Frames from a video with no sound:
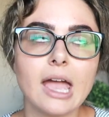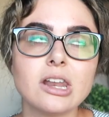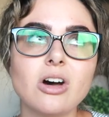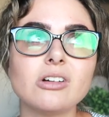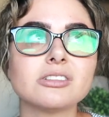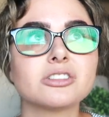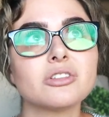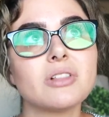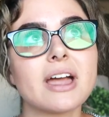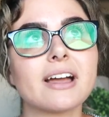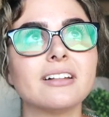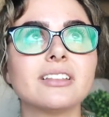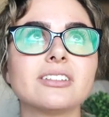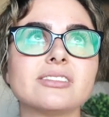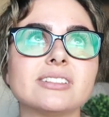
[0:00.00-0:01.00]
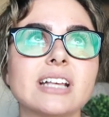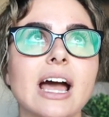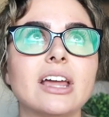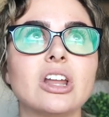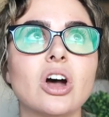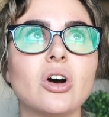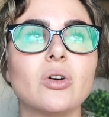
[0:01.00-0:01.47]
And also like a little
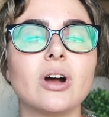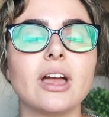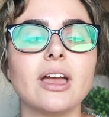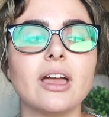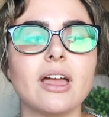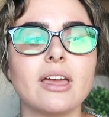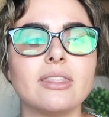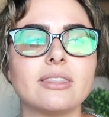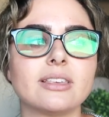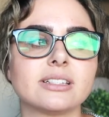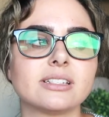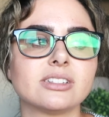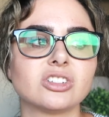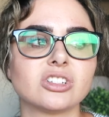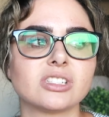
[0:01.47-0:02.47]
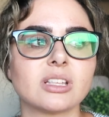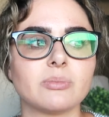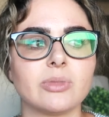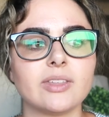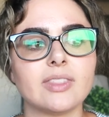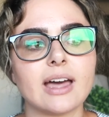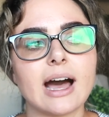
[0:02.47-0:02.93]
side note, and this is just
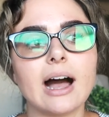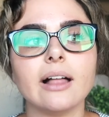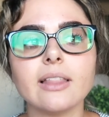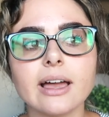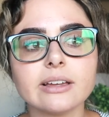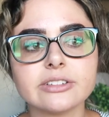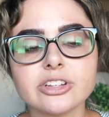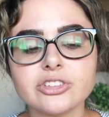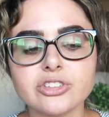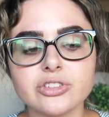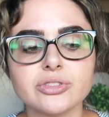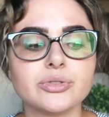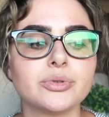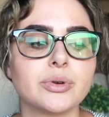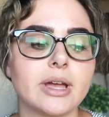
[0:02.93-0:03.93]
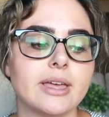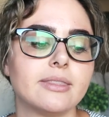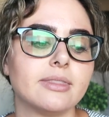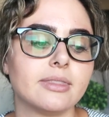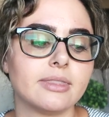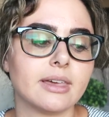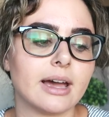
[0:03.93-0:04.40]
something that I like to do
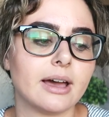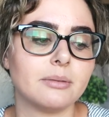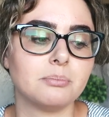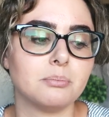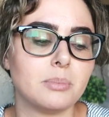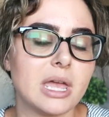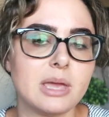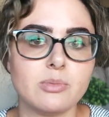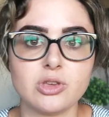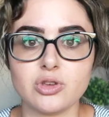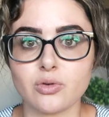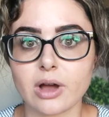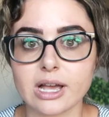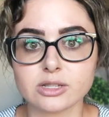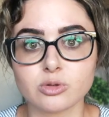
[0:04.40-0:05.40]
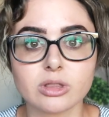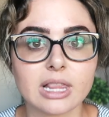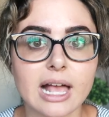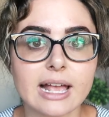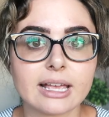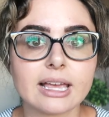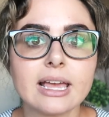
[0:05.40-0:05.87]
and that maybe you guys would
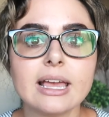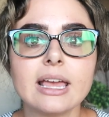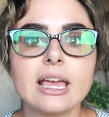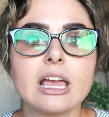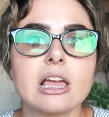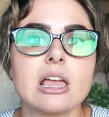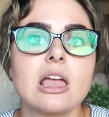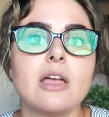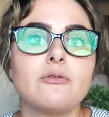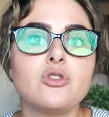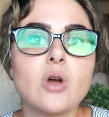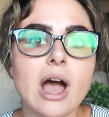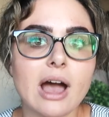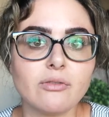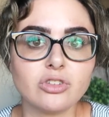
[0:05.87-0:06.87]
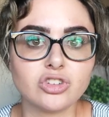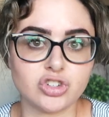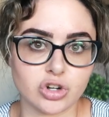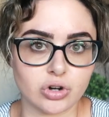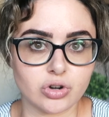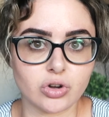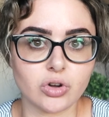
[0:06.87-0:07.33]
like, if you have a
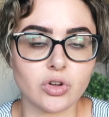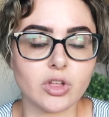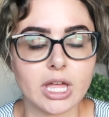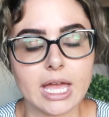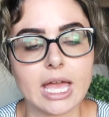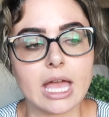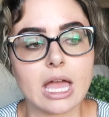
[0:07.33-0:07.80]
journal,